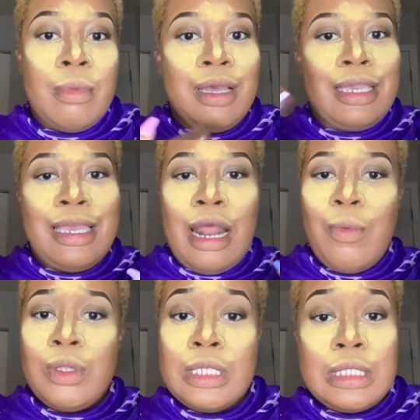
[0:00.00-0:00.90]
Again, I
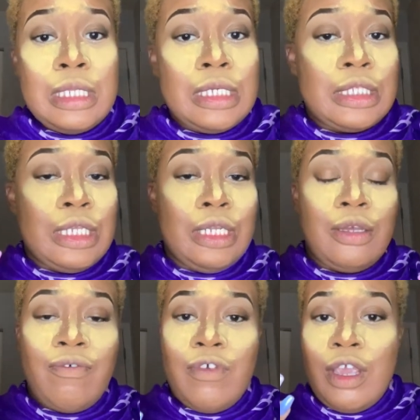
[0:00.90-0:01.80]
want this look to look
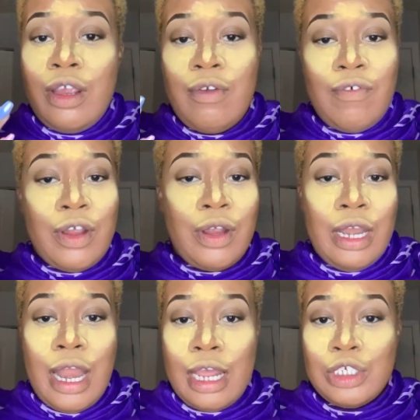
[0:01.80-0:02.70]
very, very
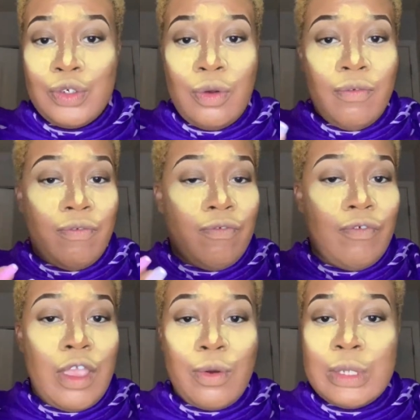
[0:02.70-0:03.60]
natural,
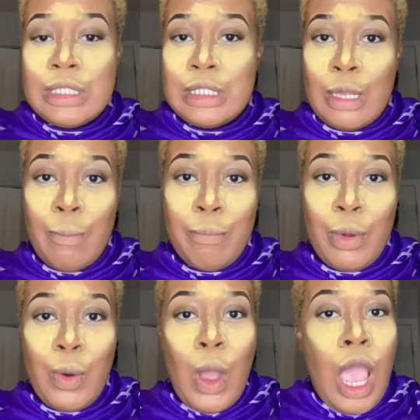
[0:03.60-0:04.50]
very
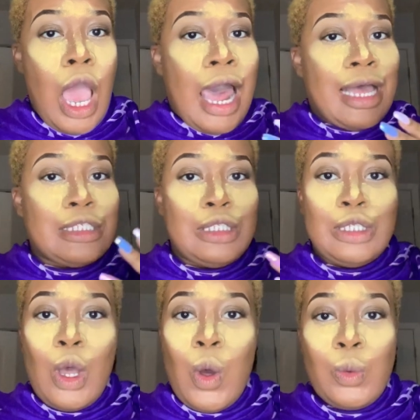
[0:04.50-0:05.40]
simple. I
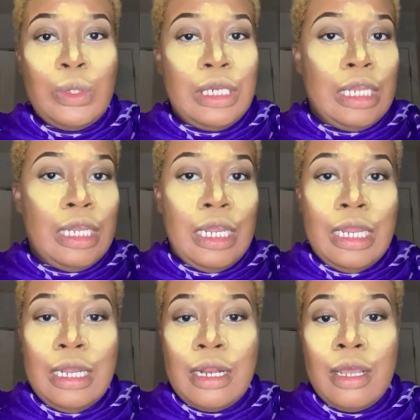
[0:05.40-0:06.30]
don't
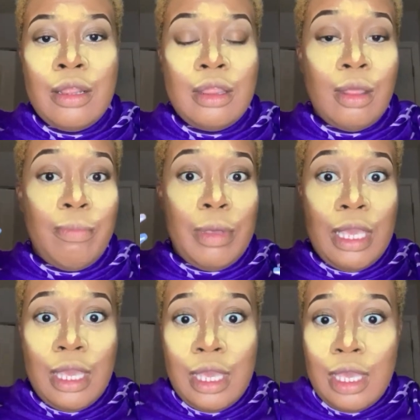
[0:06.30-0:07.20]
need the
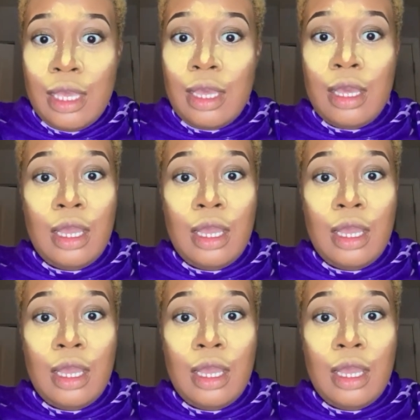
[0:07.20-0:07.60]
big